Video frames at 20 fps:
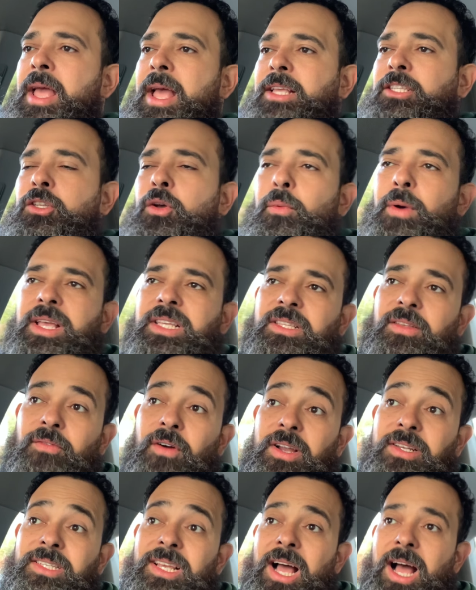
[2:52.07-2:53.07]
It's a waste of
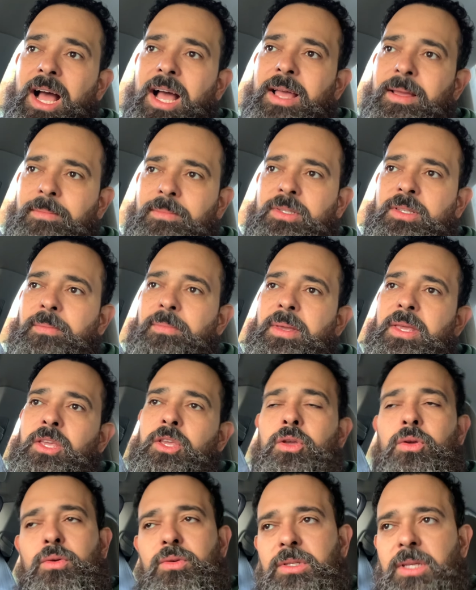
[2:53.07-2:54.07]
our time to be
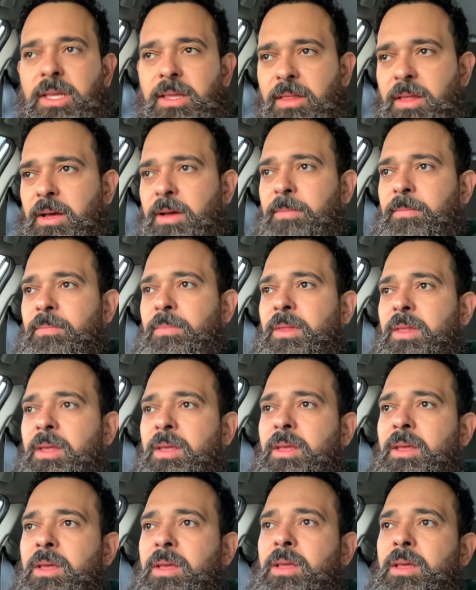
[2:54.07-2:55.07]
using them
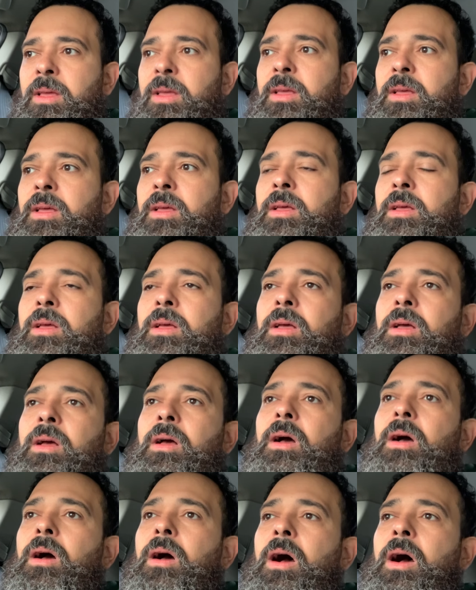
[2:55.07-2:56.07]

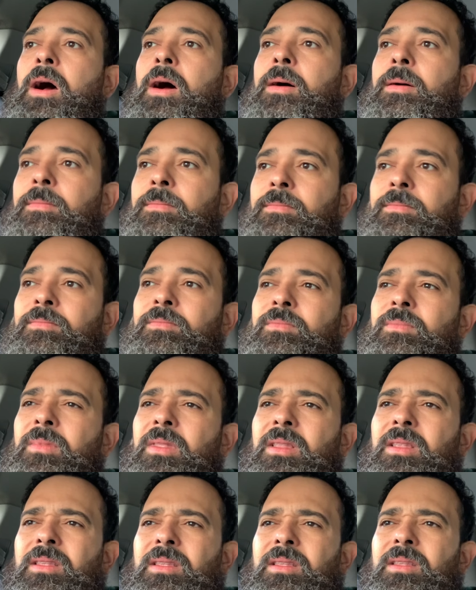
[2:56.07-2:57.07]
um
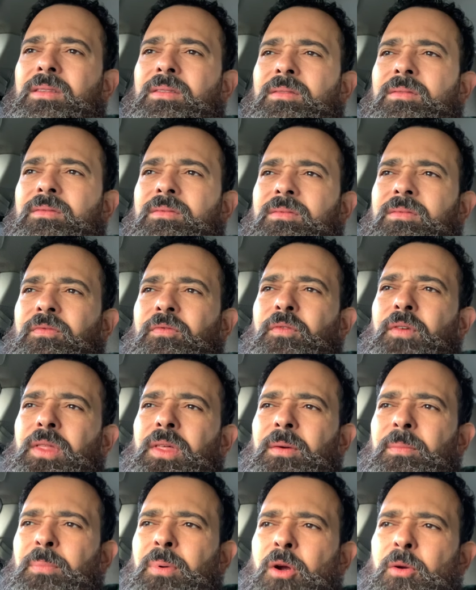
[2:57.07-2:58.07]
for
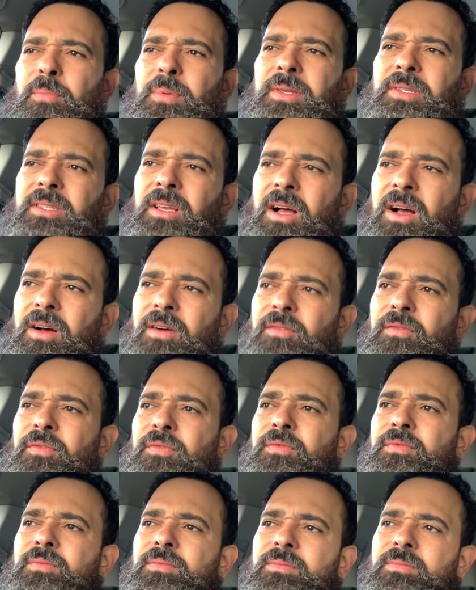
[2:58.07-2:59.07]
the purpose of
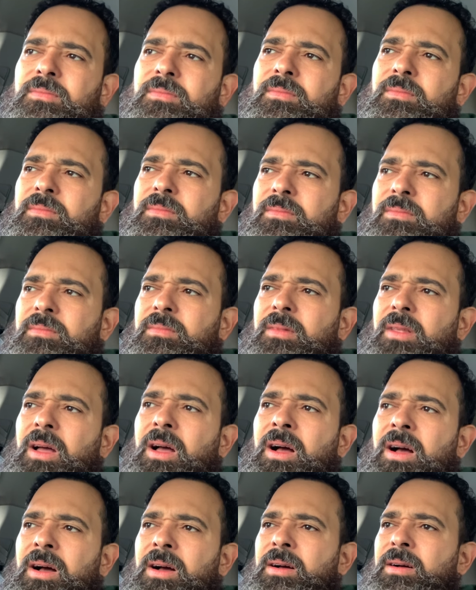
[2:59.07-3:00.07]

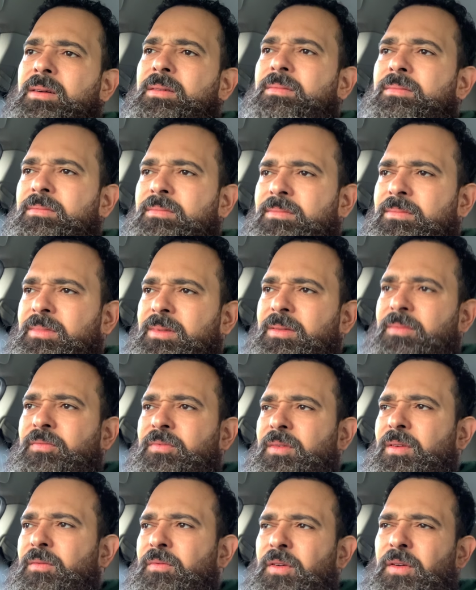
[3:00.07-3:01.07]

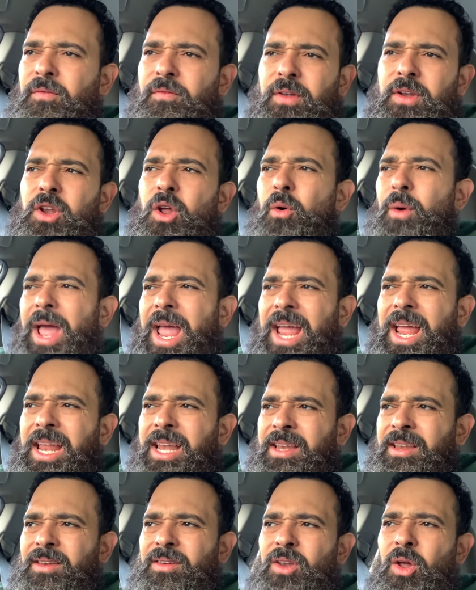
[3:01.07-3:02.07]
um, for, for no
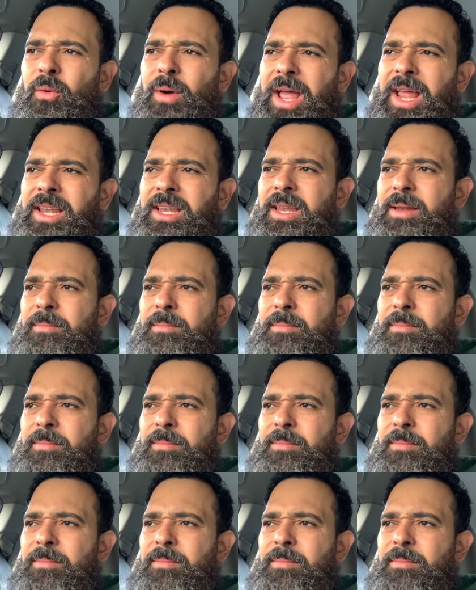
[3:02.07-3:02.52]
end, no end